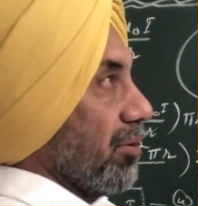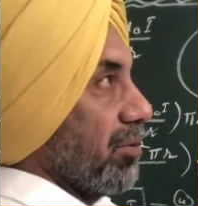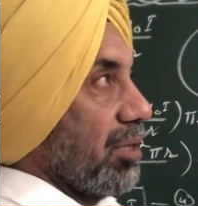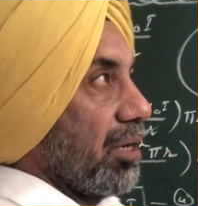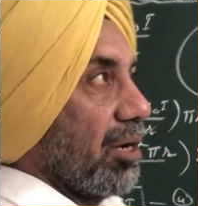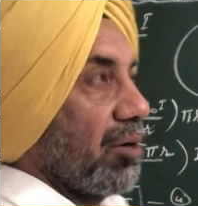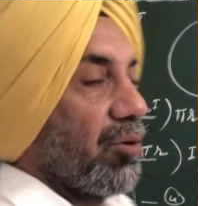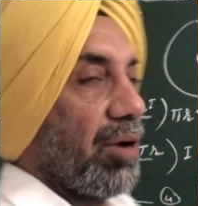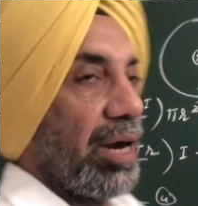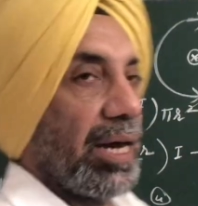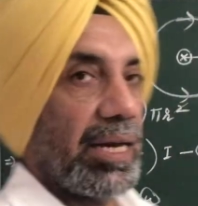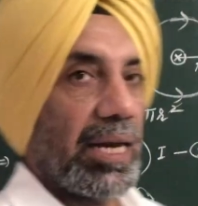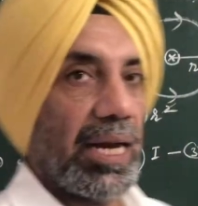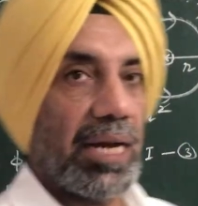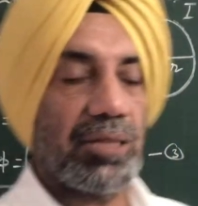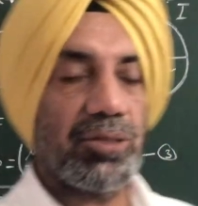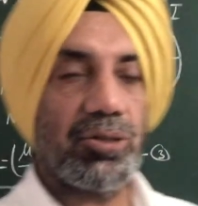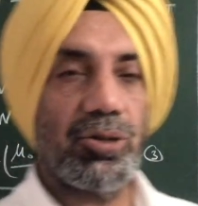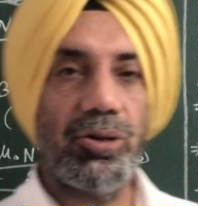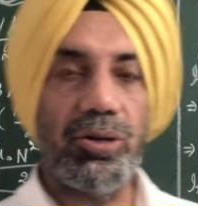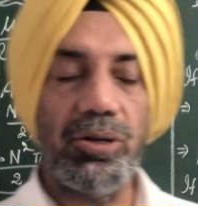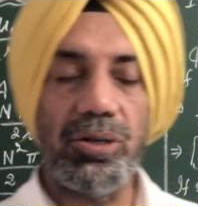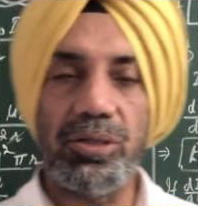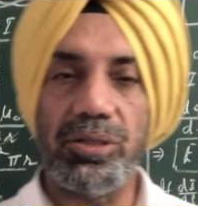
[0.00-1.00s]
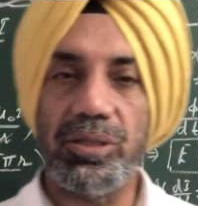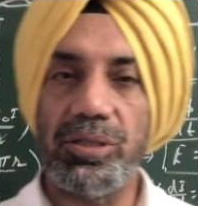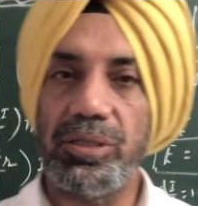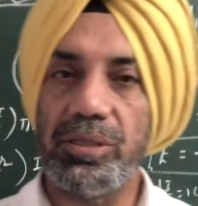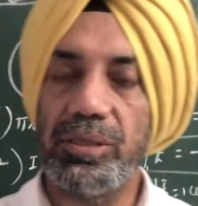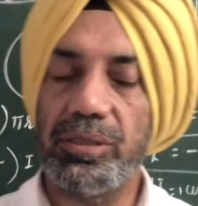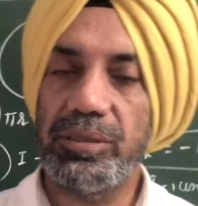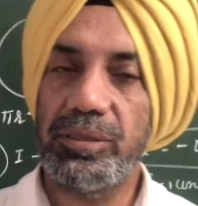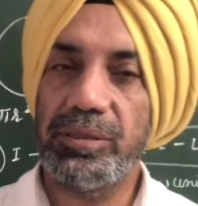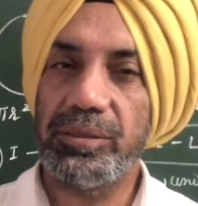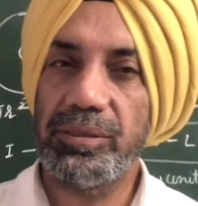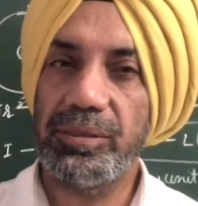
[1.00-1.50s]
to the coil also
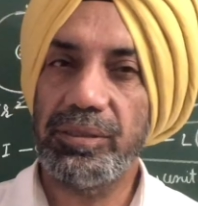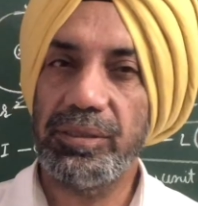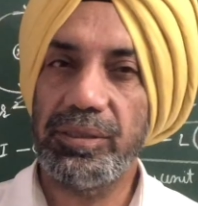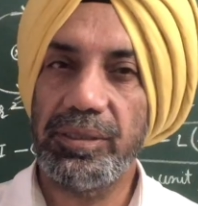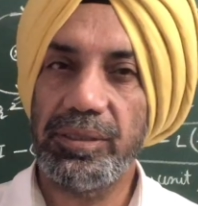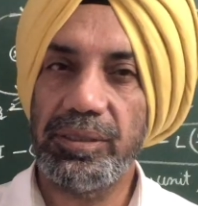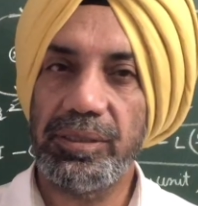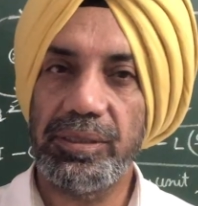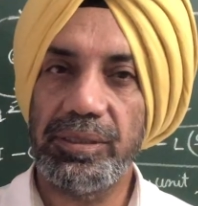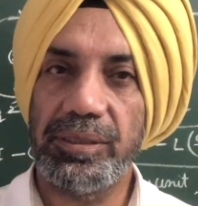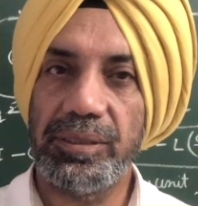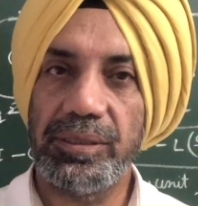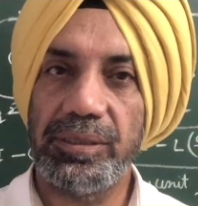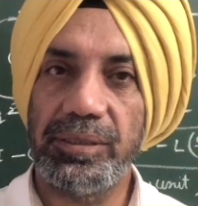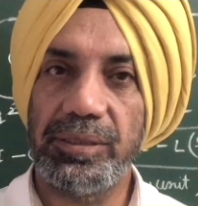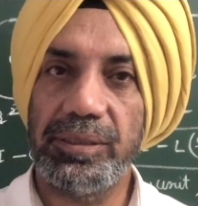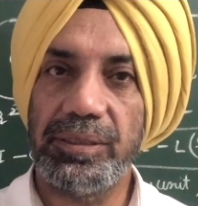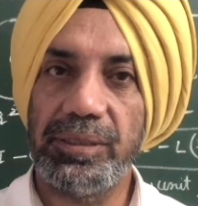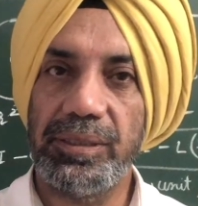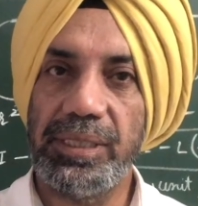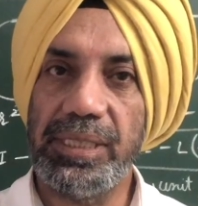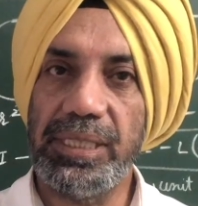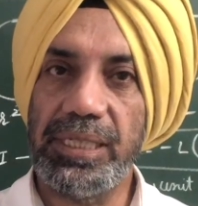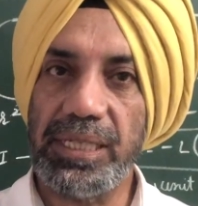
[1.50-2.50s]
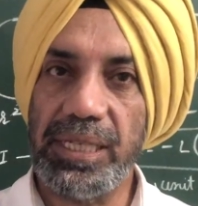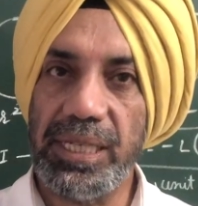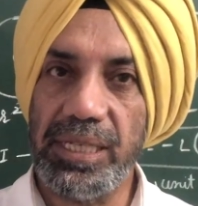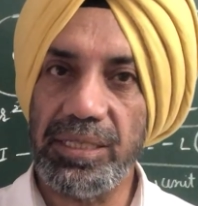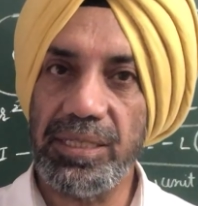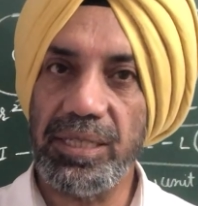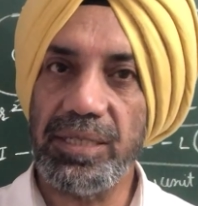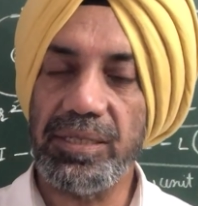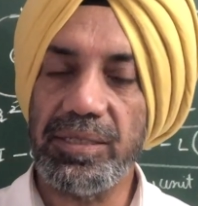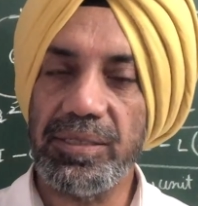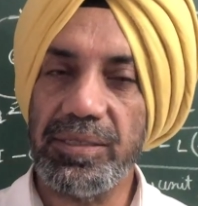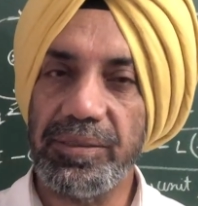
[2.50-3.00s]

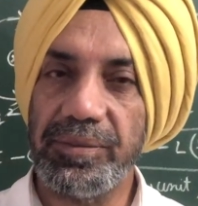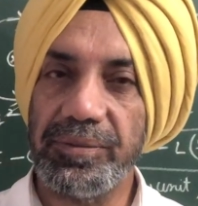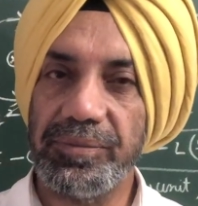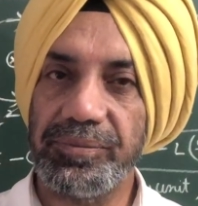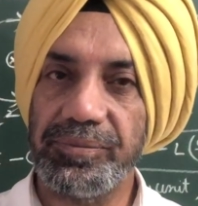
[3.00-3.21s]
increases.